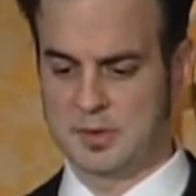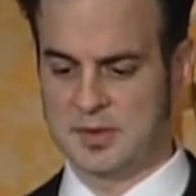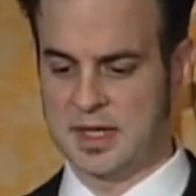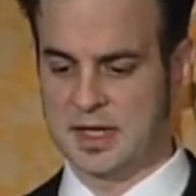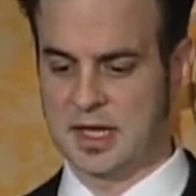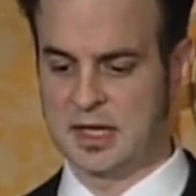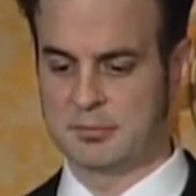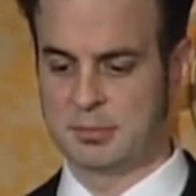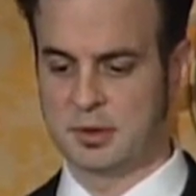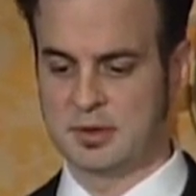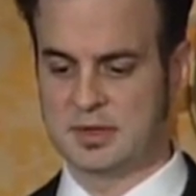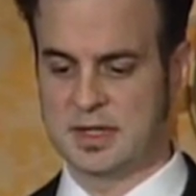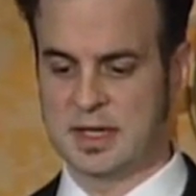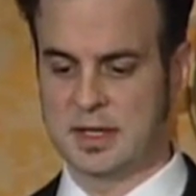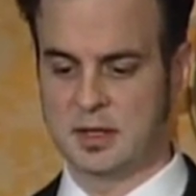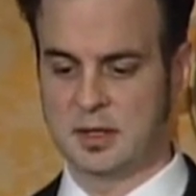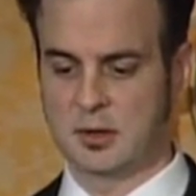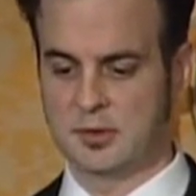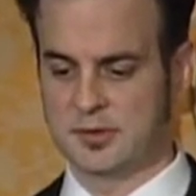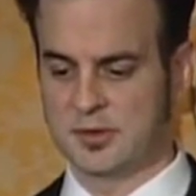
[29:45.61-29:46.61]
We take input
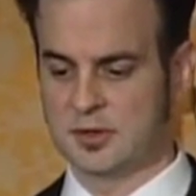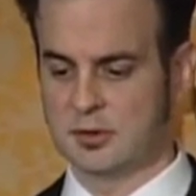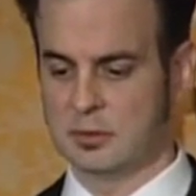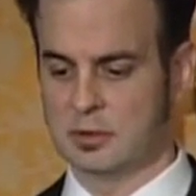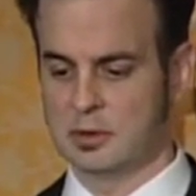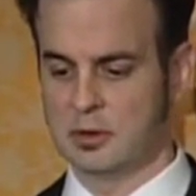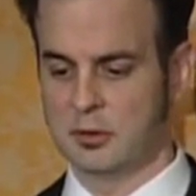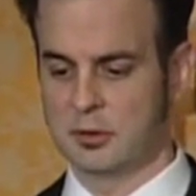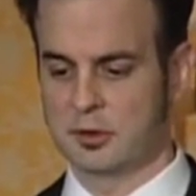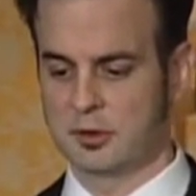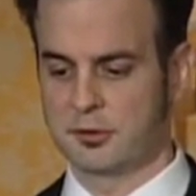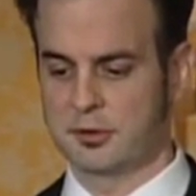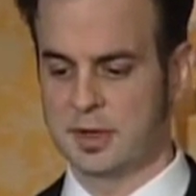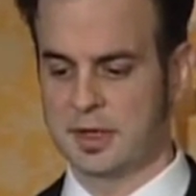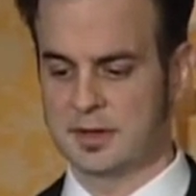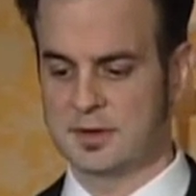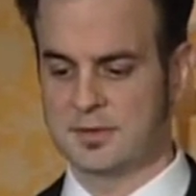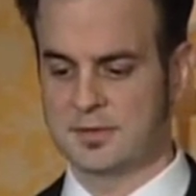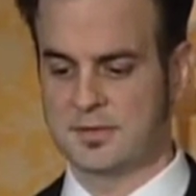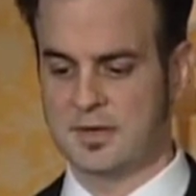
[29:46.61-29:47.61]
data, goes into a loader,
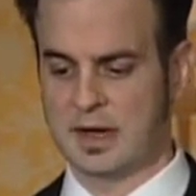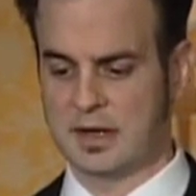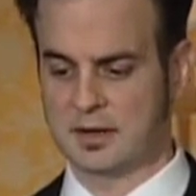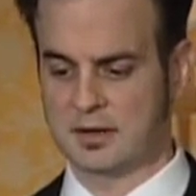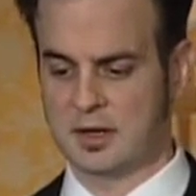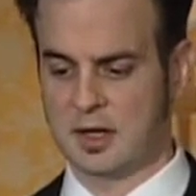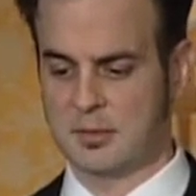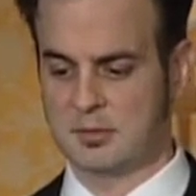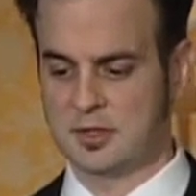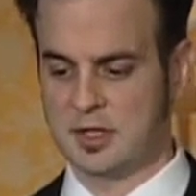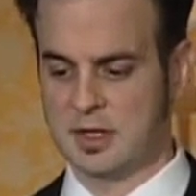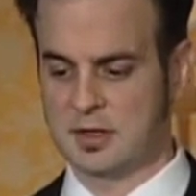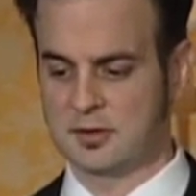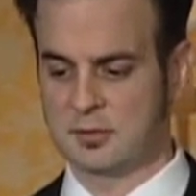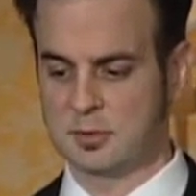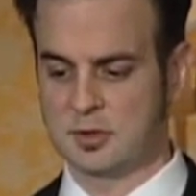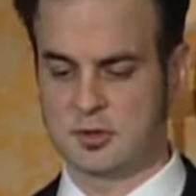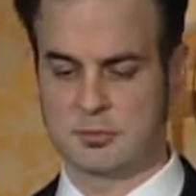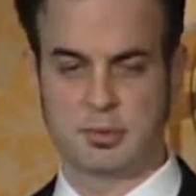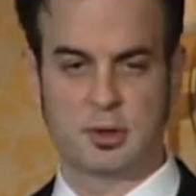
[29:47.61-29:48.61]
creates stacked objects
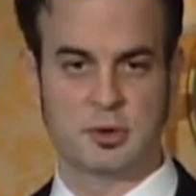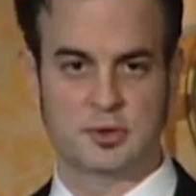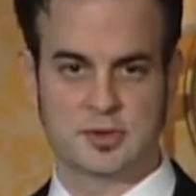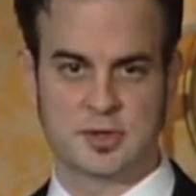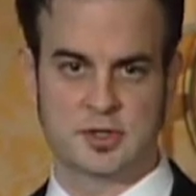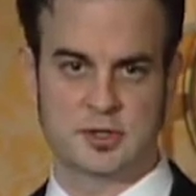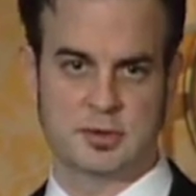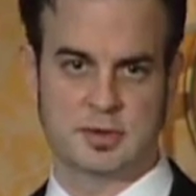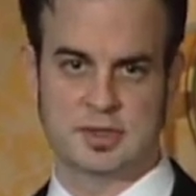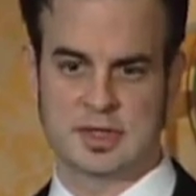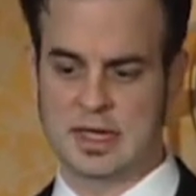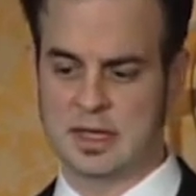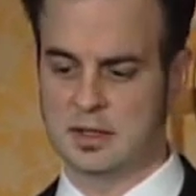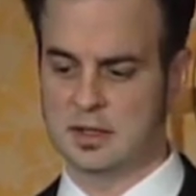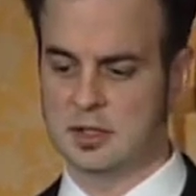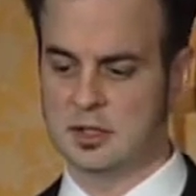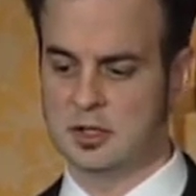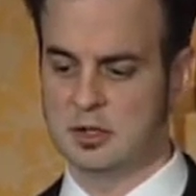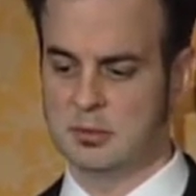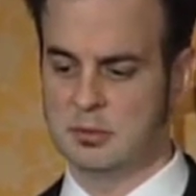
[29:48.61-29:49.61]
which are posted to a data
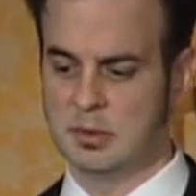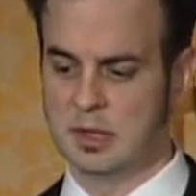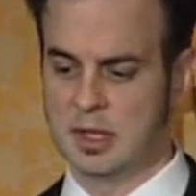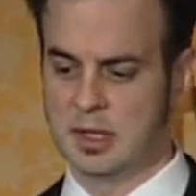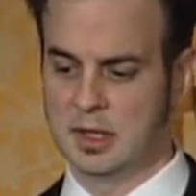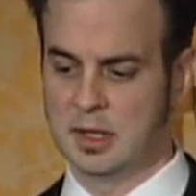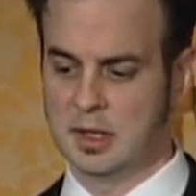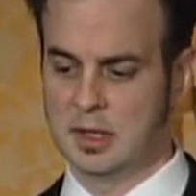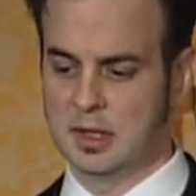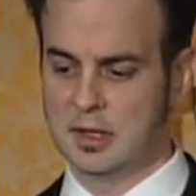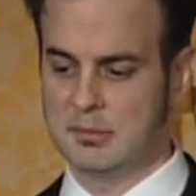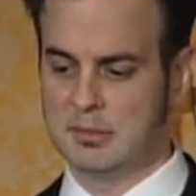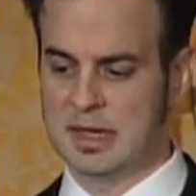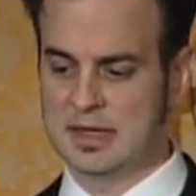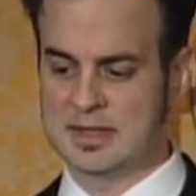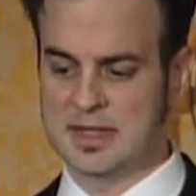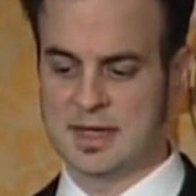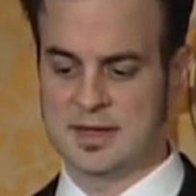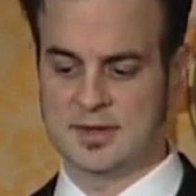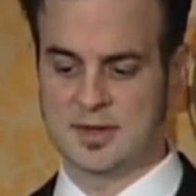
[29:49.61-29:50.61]
queue,
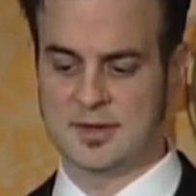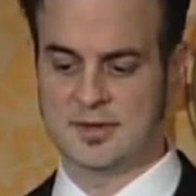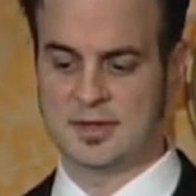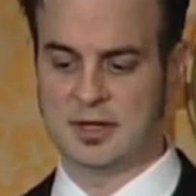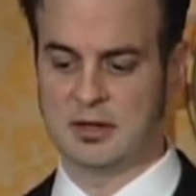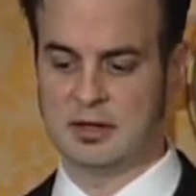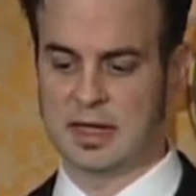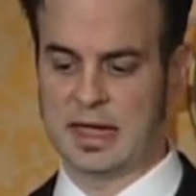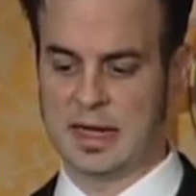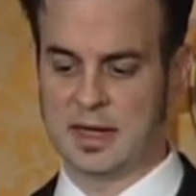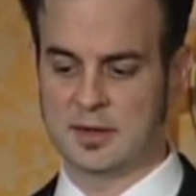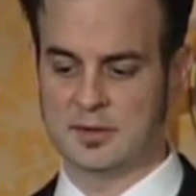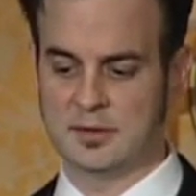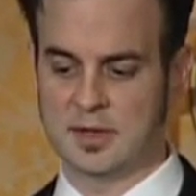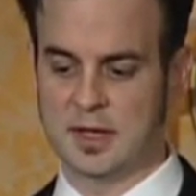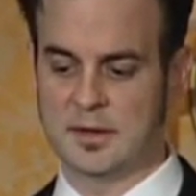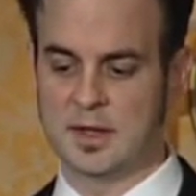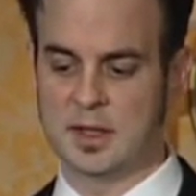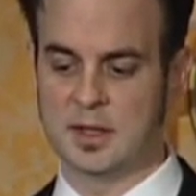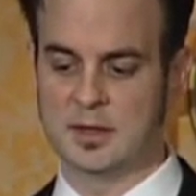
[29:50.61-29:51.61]
maintains a cell lattice,
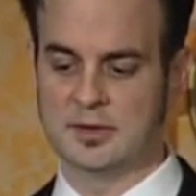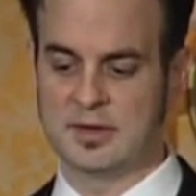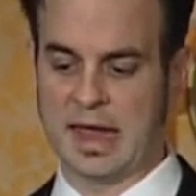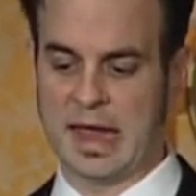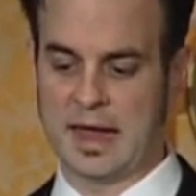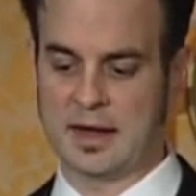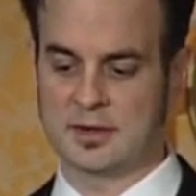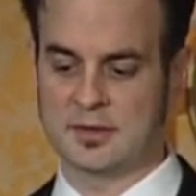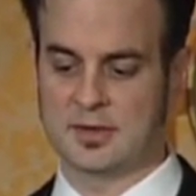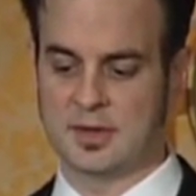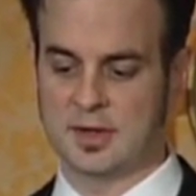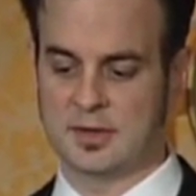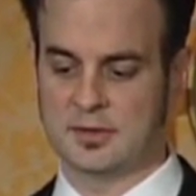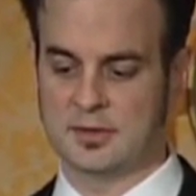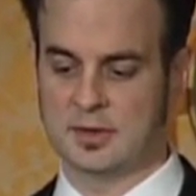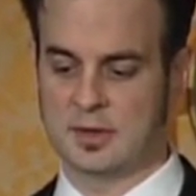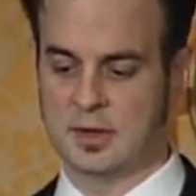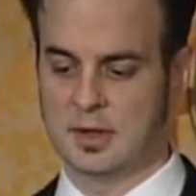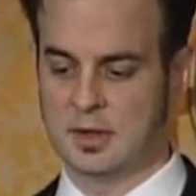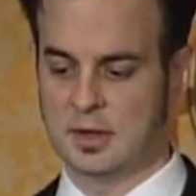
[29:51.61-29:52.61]
and then is accessed
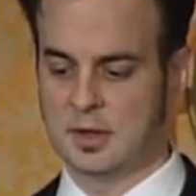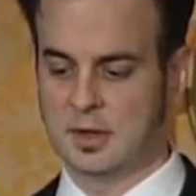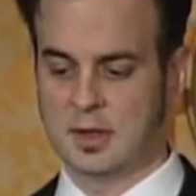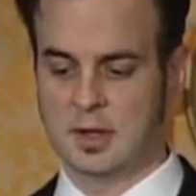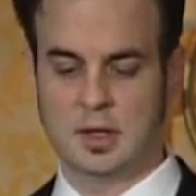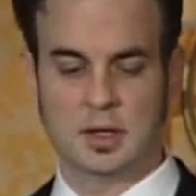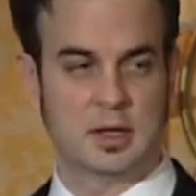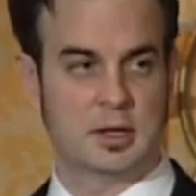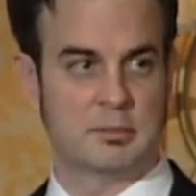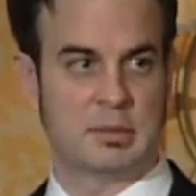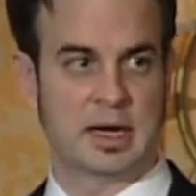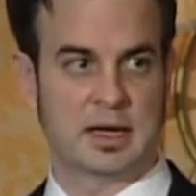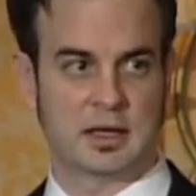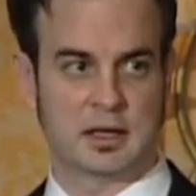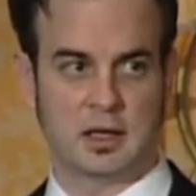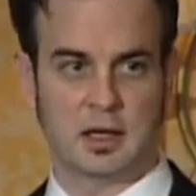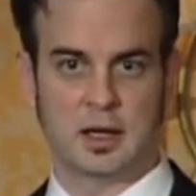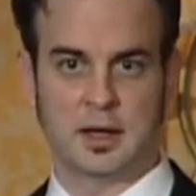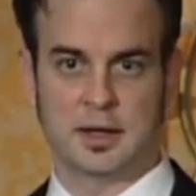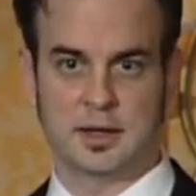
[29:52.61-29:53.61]
by
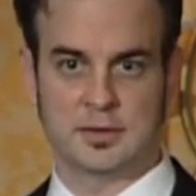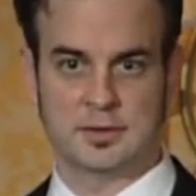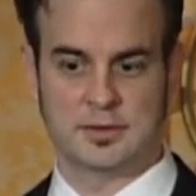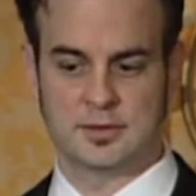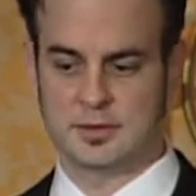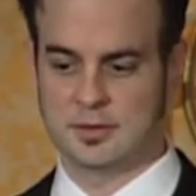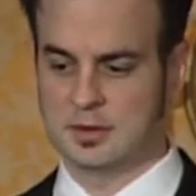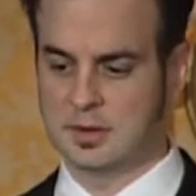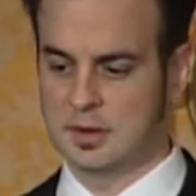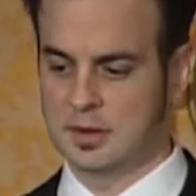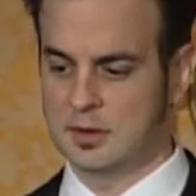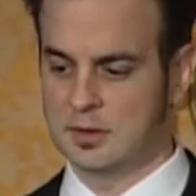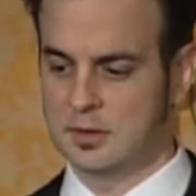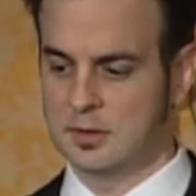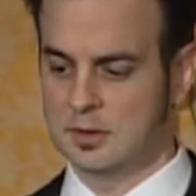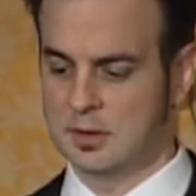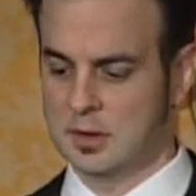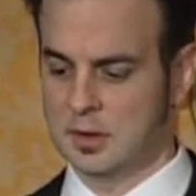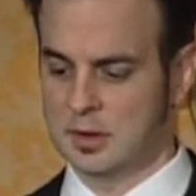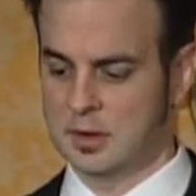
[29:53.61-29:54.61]
clients
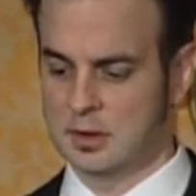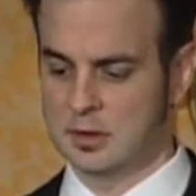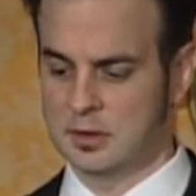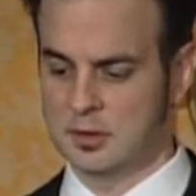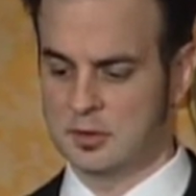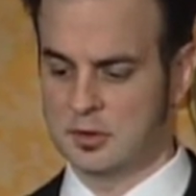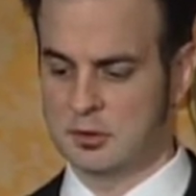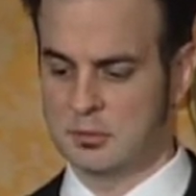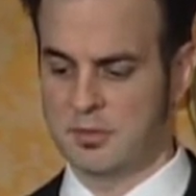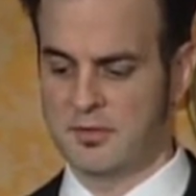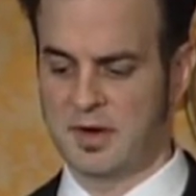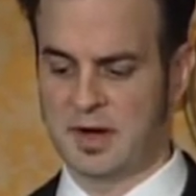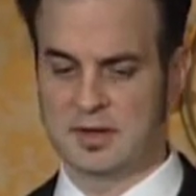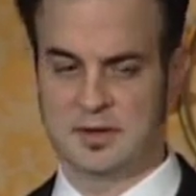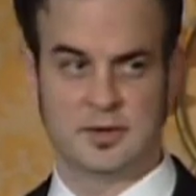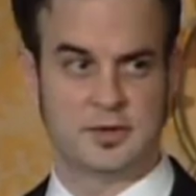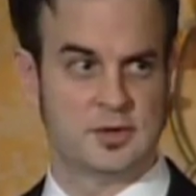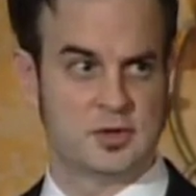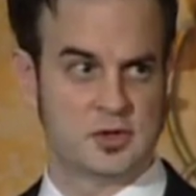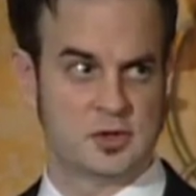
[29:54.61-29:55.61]
to provide
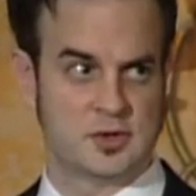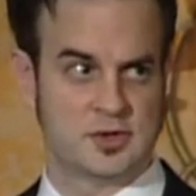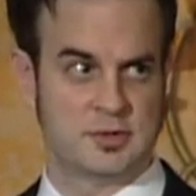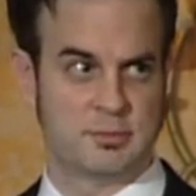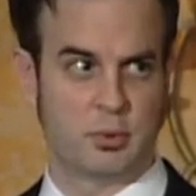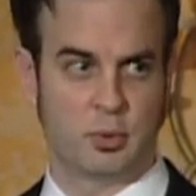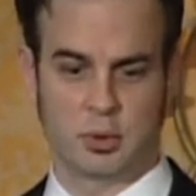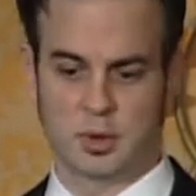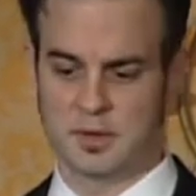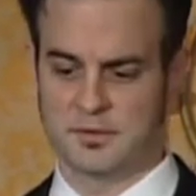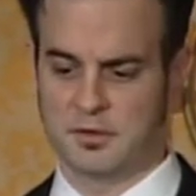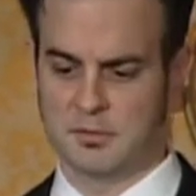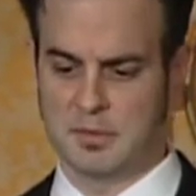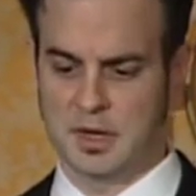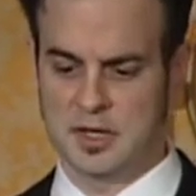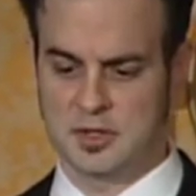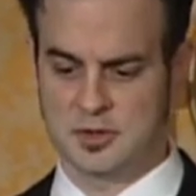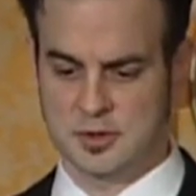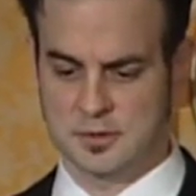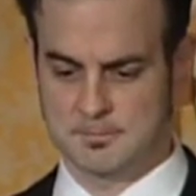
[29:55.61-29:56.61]
decision support
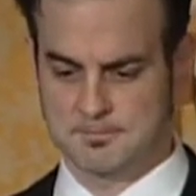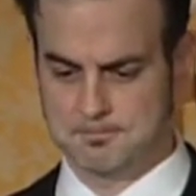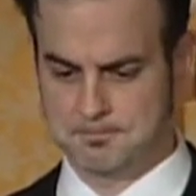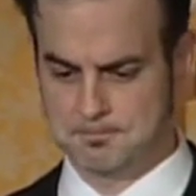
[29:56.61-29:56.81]
information.